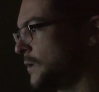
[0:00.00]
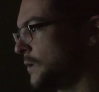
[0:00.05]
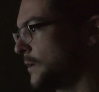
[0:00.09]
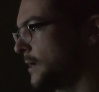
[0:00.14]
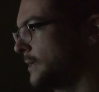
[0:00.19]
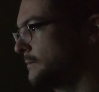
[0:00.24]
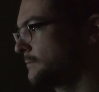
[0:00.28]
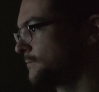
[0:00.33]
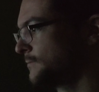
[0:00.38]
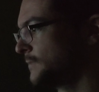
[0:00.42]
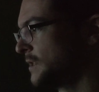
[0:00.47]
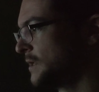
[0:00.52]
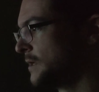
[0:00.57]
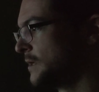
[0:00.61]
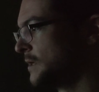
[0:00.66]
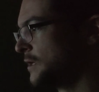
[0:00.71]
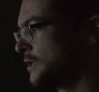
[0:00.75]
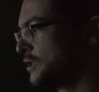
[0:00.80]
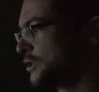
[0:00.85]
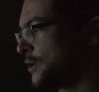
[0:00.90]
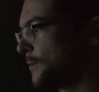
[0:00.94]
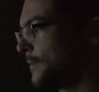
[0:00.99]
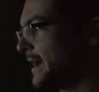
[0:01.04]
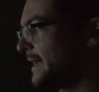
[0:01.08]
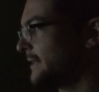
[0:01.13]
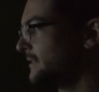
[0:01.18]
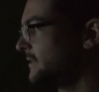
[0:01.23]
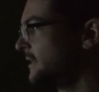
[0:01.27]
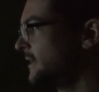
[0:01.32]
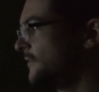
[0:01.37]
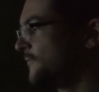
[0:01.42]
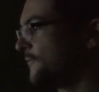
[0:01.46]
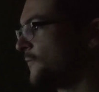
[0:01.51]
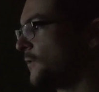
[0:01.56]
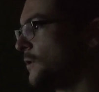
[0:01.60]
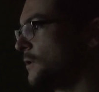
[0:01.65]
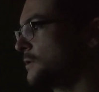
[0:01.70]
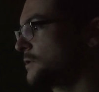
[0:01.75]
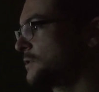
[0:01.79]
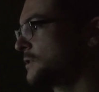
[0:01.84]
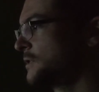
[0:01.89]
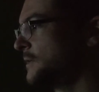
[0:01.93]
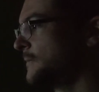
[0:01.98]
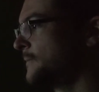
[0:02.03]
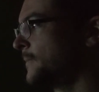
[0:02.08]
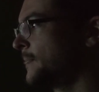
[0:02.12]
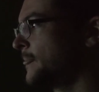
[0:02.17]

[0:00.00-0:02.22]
okay? So by default,